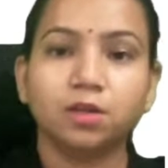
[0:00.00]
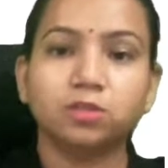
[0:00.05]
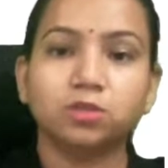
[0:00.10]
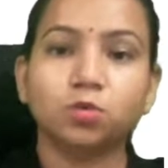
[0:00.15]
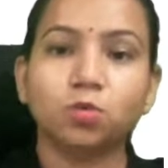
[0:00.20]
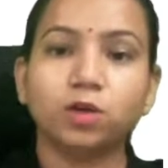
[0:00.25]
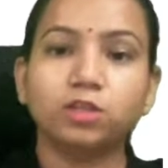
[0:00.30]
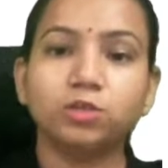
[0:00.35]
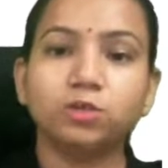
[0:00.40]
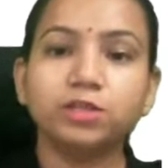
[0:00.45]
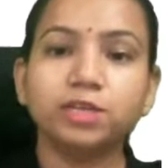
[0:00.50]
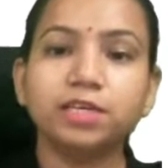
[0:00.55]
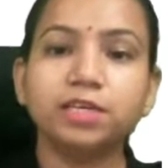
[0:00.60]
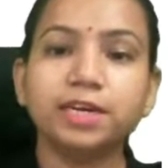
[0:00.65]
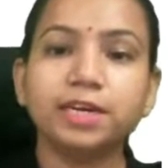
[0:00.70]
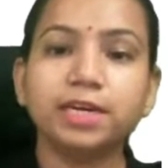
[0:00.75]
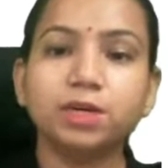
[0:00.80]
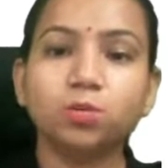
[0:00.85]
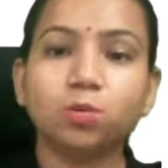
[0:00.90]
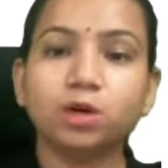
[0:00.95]
So what you can
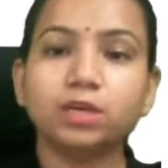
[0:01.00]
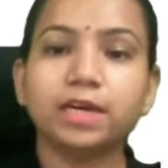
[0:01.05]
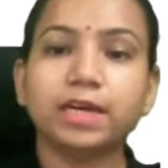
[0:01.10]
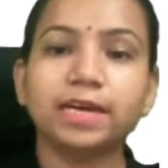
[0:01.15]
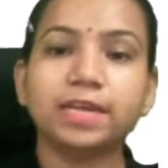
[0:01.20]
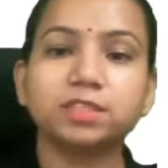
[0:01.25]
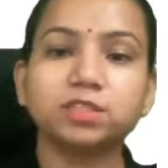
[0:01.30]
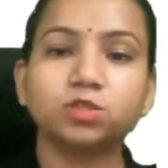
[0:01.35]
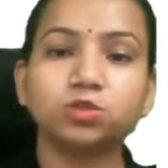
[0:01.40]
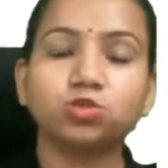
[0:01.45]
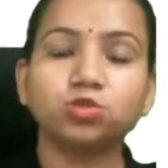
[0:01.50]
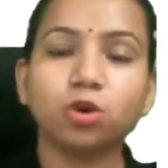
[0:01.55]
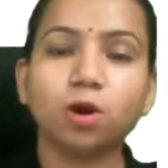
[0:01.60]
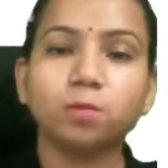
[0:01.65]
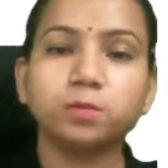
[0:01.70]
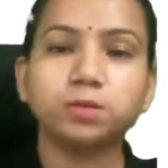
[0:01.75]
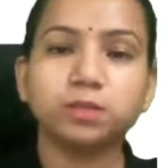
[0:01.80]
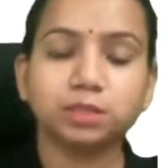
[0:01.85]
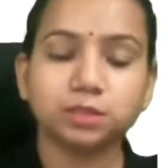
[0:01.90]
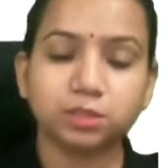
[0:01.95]
relate, what are
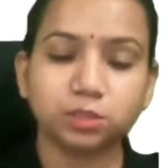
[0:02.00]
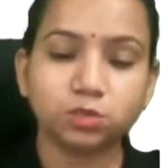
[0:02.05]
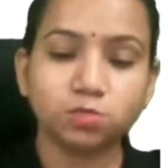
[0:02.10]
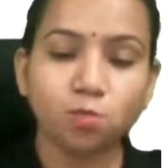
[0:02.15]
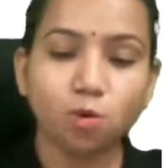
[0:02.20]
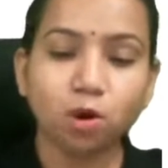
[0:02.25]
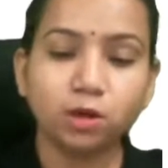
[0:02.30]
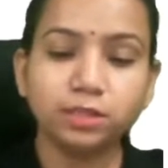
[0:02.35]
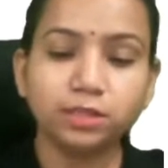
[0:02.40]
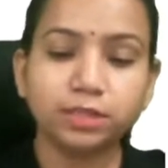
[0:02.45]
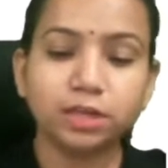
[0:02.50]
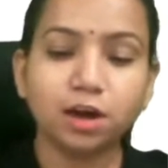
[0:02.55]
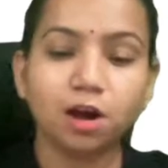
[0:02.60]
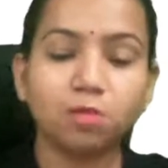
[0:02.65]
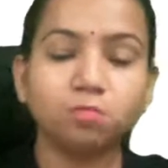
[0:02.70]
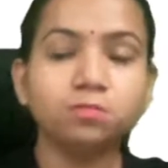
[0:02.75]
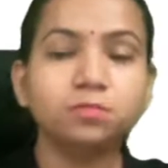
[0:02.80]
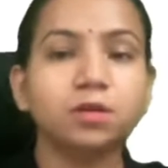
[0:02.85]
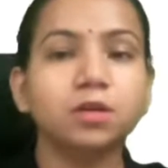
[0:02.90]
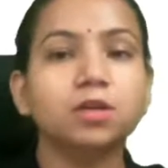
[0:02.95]
azeotrops? It's a small
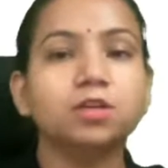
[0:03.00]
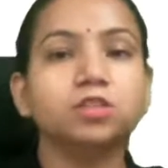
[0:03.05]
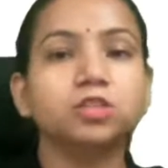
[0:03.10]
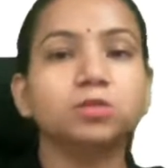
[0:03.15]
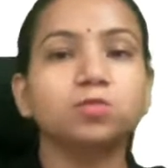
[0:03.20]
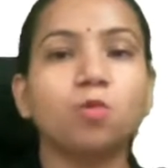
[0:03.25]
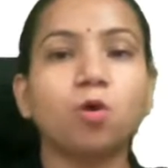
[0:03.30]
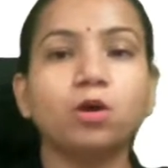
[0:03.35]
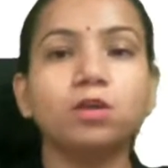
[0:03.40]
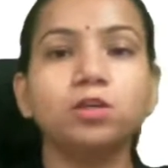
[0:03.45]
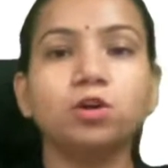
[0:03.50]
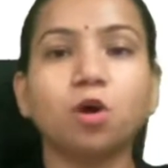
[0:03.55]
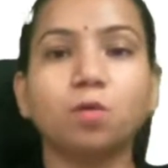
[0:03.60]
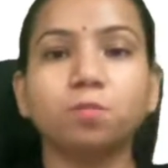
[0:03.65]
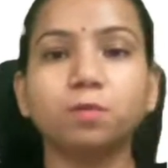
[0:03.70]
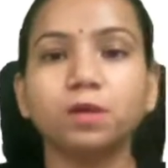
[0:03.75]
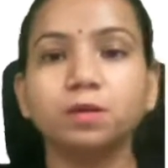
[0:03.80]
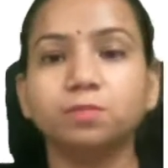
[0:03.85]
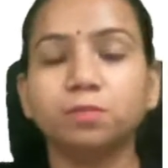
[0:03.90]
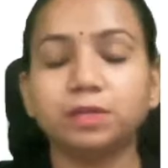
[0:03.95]
term, small
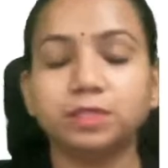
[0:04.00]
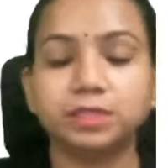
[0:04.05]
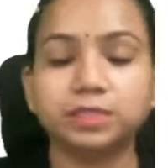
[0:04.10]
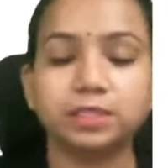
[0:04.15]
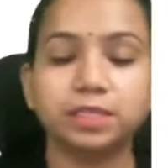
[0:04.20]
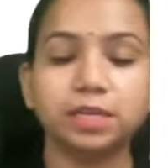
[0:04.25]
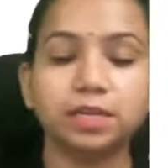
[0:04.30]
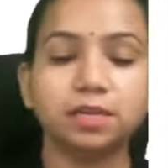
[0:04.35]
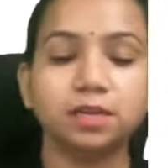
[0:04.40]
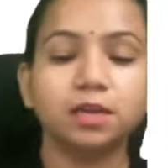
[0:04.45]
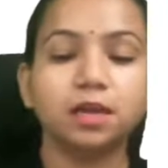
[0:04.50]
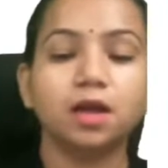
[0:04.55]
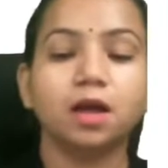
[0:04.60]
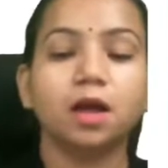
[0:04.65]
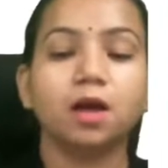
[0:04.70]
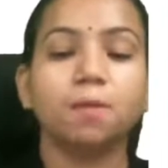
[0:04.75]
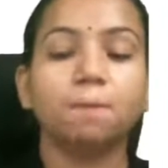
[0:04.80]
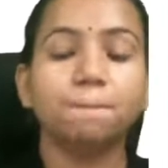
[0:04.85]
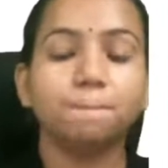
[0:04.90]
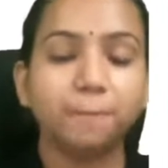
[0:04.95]
topic, but still
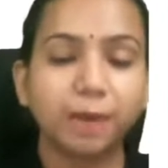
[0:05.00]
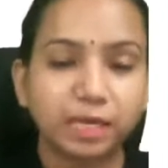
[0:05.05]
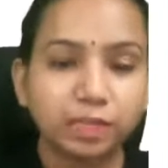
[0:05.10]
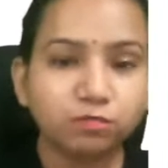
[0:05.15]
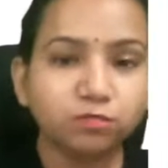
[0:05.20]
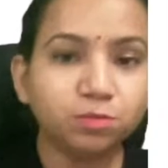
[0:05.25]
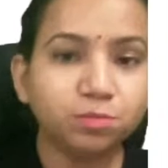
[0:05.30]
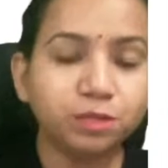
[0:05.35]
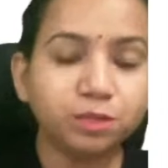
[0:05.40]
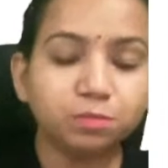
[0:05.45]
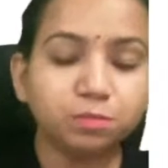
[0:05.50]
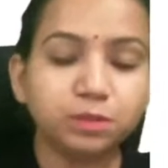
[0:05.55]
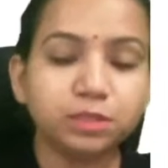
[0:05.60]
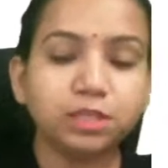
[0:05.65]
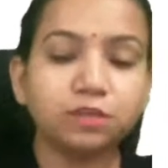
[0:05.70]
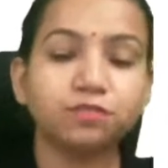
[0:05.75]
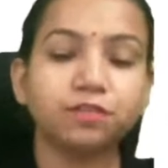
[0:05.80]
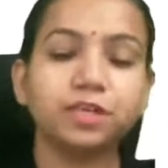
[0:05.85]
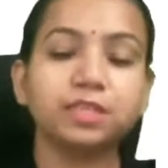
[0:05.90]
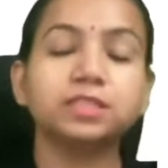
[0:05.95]
many of the people,
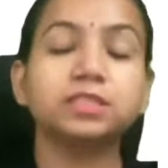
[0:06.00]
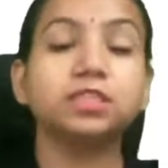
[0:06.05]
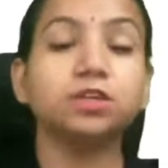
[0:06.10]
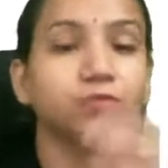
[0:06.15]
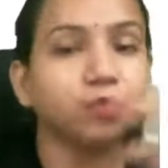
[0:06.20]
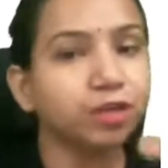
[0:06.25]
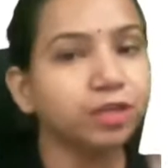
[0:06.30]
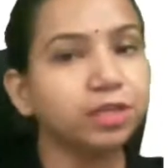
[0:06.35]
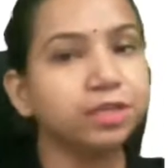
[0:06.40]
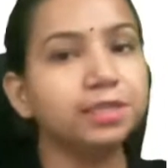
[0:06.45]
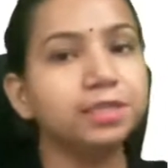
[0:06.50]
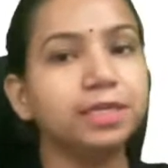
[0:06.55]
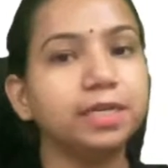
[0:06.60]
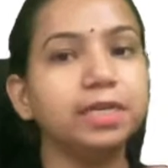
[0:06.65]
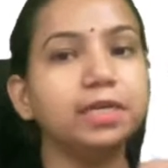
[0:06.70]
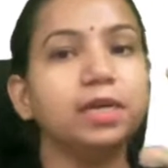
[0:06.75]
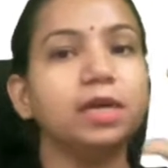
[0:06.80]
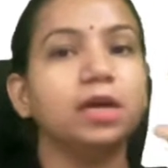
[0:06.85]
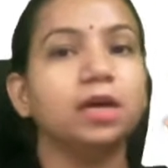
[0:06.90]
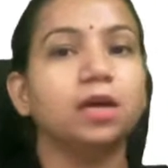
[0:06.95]
they face
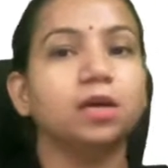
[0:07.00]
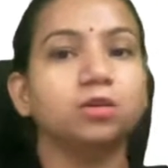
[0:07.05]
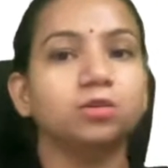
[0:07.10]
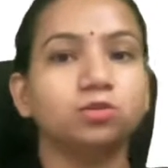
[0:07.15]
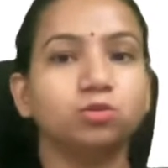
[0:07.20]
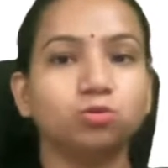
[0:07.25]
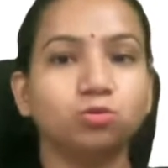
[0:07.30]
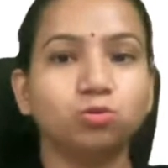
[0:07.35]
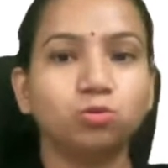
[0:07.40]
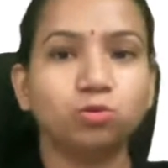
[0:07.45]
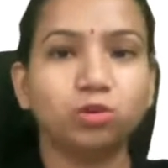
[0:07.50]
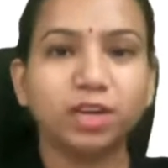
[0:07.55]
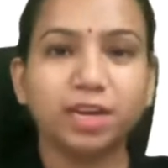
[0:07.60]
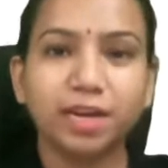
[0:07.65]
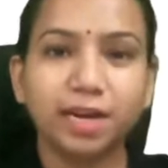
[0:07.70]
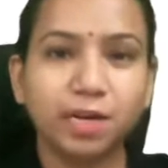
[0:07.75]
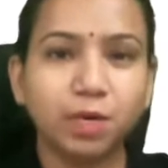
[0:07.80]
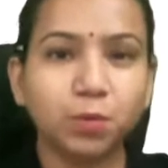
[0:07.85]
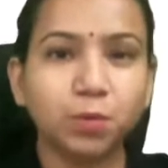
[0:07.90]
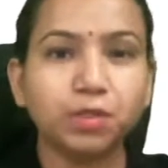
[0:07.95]
difficulty to
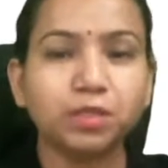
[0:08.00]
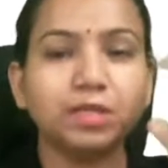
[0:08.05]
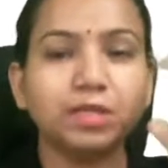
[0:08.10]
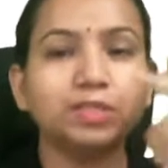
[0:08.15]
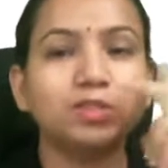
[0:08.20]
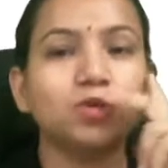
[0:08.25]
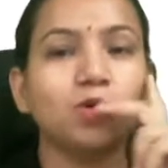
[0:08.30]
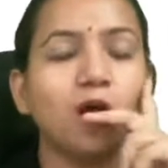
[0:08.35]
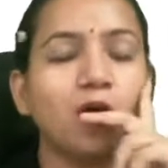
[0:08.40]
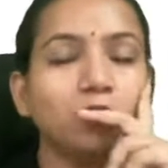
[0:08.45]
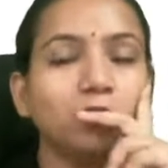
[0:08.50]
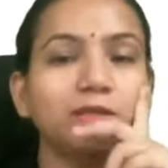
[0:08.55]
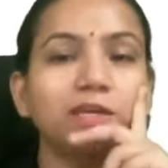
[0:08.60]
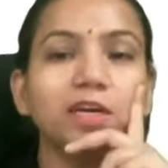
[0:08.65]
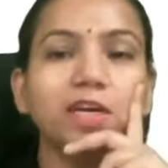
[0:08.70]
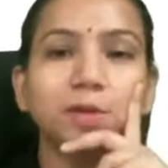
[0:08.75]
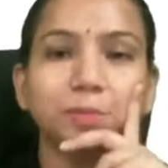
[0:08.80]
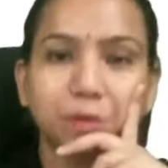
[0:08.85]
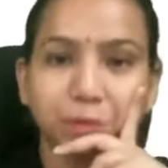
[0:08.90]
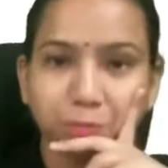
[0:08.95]
relate with it. So how you
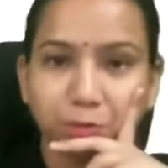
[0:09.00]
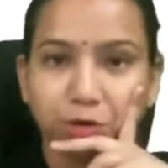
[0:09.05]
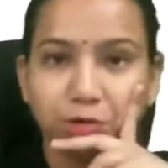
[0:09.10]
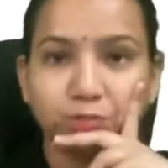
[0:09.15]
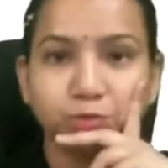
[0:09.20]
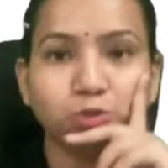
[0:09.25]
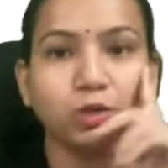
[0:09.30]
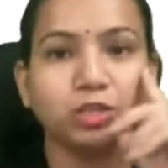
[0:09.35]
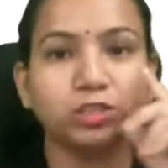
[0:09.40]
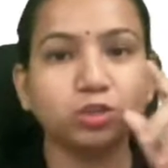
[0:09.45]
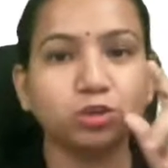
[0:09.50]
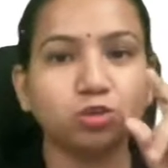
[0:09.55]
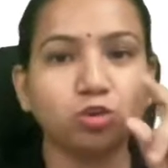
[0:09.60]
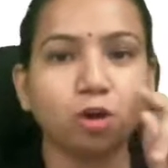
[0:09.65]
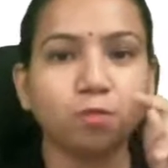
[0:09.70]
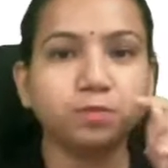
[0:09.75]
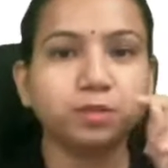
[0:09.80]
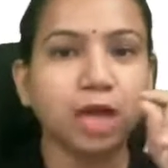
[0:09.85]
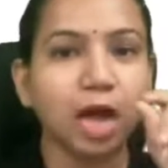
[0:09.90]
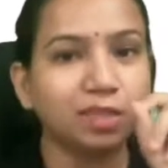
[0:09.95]
can remember? So
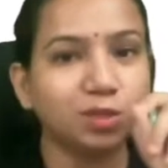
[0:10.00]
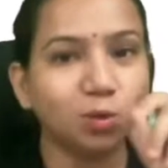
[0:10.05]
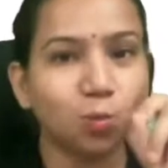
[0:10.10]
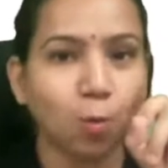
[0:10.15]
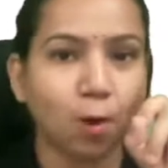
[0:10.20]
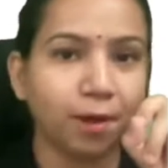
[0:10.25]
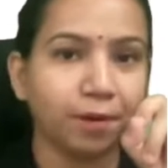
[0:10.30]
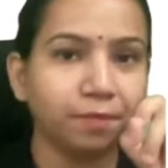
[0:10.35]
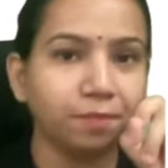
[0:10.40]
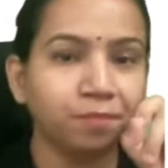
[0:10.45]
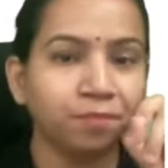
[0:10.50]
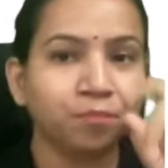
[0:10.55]
azeotrops are the one